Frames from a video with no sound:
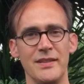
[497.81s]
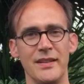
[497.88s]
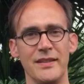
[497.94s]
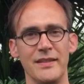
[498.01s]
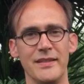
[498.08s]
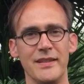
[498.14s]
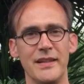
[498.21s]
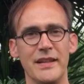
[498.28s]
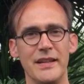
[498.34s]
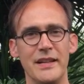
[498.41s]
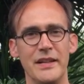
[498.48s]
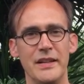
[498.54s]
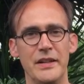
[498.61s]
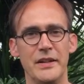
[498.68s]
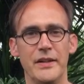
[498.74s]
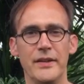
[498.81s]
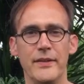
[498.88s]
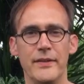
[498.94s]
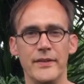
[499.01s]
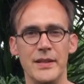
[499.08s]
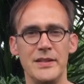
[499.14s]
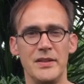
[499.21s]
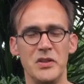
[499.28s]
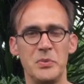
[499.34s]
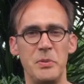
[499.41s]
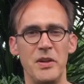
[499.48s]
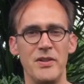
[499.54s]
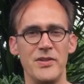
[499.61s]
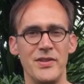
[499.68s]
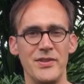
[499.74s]
And these
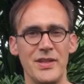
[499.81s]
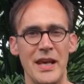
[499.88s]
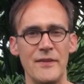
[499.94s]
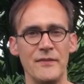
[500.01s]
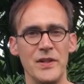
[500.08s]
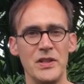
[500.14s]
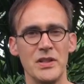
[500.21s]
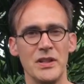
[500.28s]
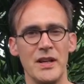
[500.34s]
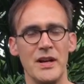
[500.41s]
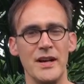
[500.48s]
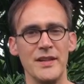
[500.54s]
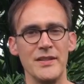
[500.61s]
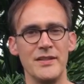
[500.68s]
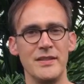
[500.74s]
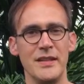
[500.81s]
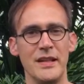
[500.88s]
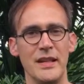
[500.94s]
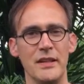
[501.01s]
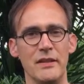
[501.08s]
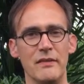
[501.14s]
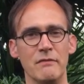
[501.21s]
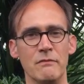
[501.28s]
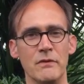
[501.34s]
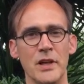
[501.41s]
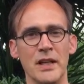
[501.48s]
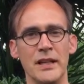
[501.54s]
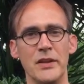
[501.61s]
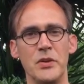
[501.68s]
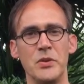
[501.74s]
experiences get visualized in
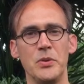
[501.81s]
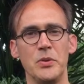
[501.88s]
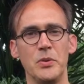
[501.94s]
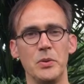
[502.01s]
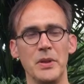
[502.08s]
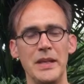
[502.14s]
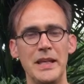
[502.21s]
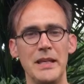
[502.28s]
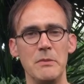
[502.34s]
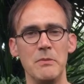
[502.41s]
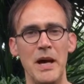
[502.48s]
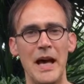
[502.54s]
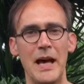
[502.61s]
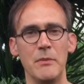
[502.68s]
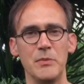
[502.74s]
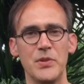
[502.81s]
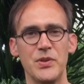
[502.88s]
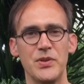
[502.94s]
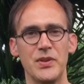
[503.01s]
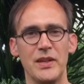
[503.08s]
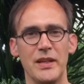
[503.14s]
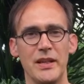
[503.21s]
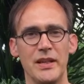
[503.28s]
really cool heat maps